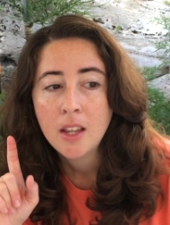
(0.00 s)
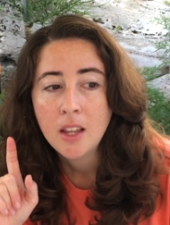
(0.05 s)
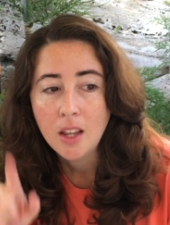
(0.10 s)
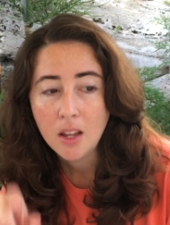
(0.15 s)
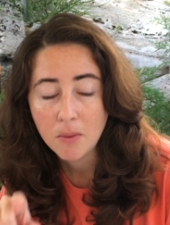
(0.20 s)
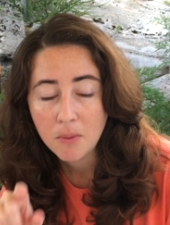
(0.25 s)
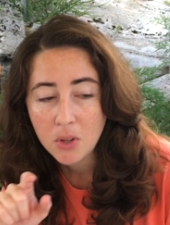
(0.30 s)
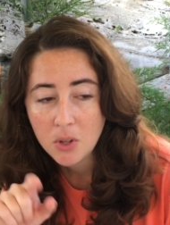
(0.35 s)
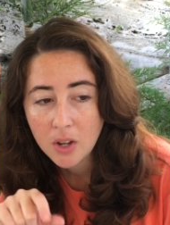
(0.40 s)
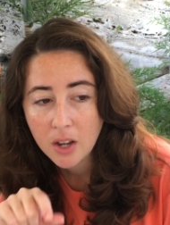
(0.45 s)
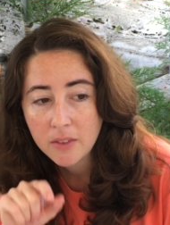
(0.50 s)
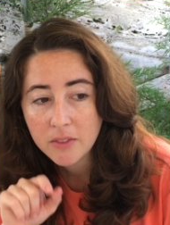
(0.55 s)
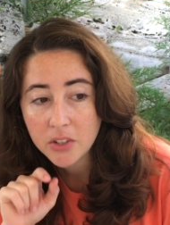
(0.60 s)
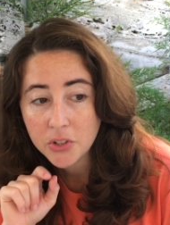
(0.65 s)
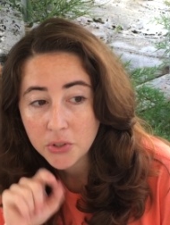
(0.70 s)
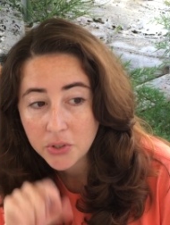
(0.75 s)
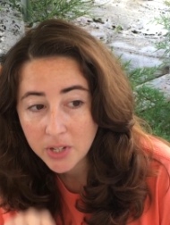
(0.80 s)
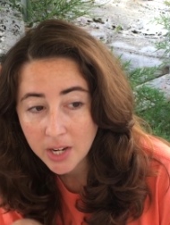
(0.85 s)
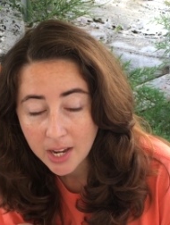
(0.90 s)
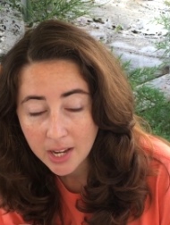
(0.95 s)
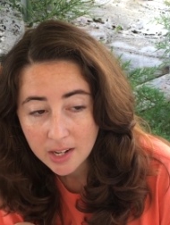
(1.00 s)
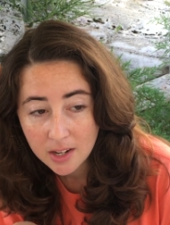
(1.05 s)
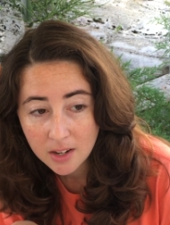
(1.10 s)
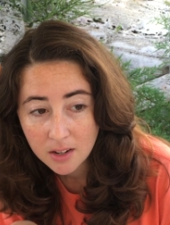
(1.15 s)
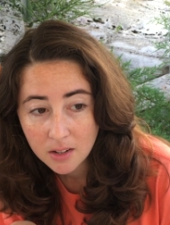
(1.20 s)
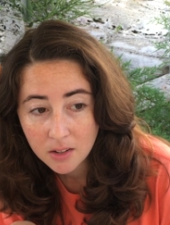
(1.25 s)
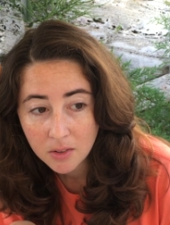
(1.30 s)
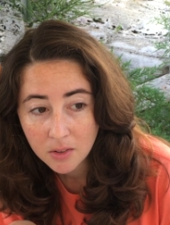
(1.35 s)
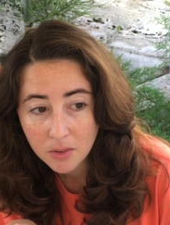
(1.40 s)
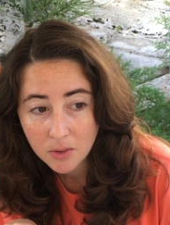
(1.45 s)
If you have a shed
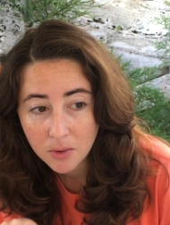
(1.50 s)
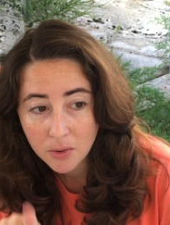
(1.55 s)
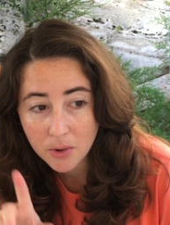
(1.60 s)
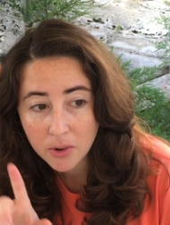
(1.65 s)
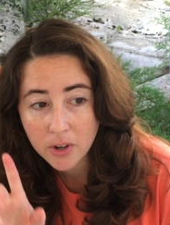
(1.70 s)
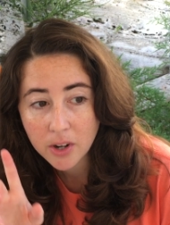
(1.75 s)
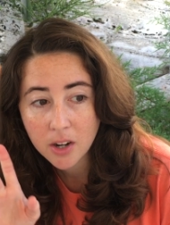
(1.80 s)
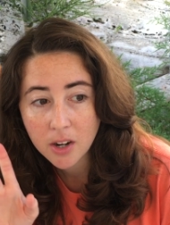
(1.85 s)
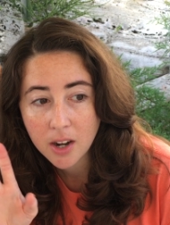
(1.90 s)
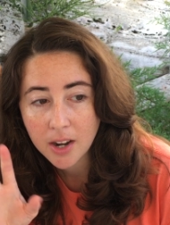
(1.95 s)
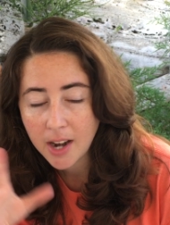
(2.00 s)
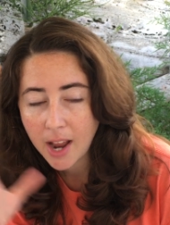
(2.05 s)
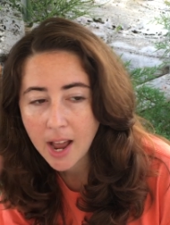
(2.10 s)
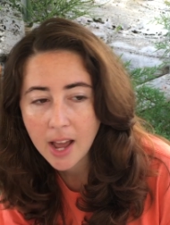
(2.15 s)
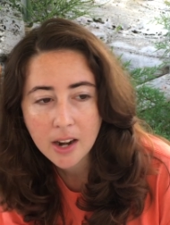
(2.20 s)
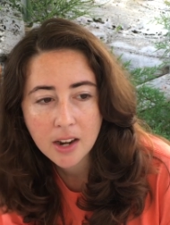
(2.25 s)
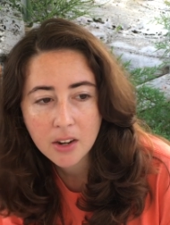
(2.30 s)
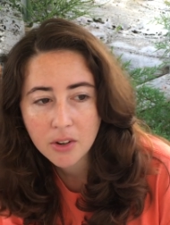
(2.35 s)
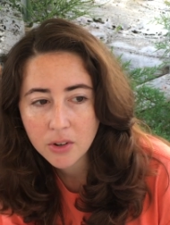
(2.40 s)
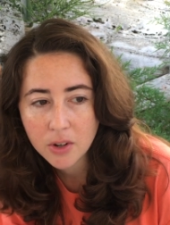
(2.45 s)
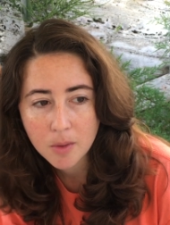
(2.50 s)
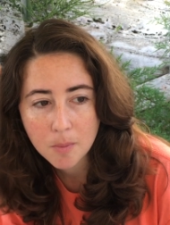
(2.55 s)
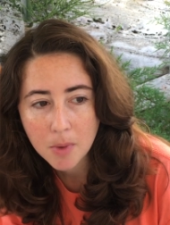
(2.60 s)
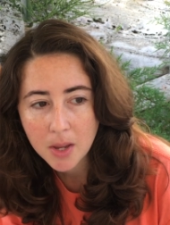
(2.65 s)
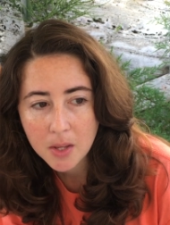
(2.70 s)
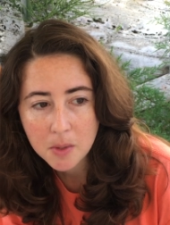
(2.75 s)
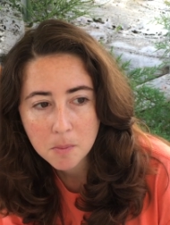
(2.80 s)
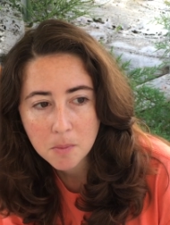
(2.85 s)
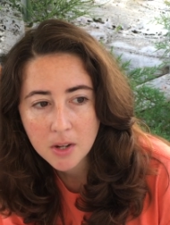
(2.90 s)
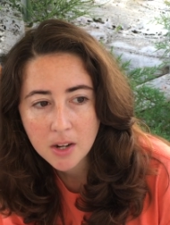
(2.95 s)
or an attic or a
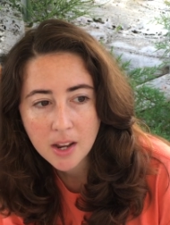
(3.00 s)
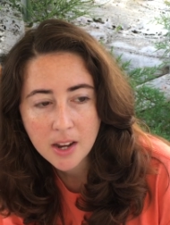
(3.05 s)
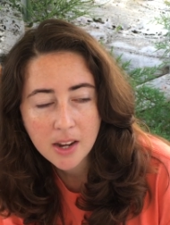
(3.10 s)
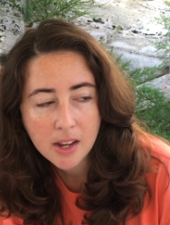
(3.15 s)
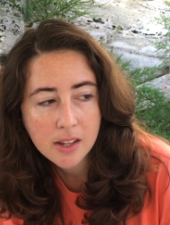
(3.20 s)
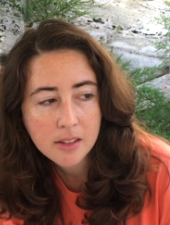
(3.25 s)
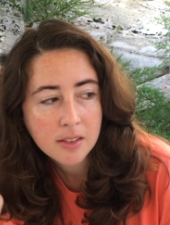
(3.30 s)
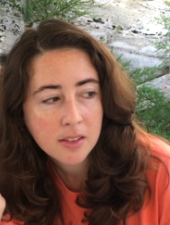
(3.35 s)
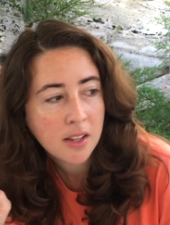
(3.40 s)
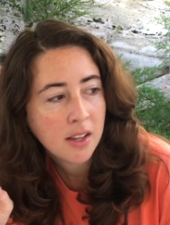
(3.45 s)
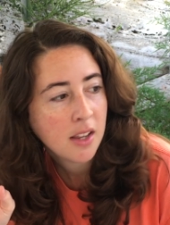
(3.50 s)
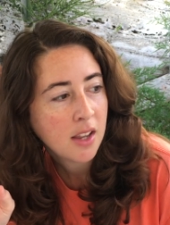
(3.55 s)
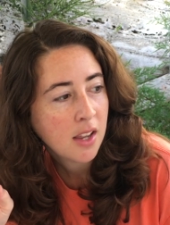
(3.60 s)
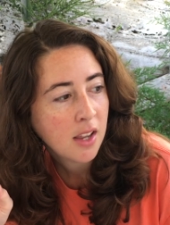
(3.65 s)
basement, I guess,